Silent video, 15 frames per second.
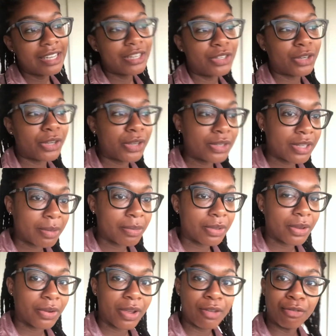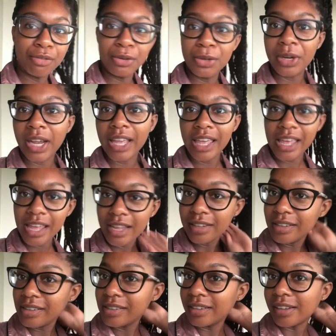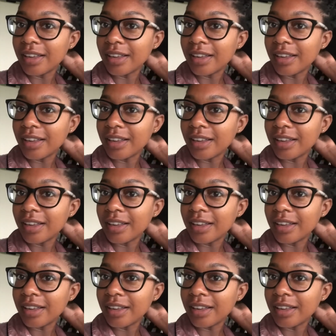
show you some of the great food I eat.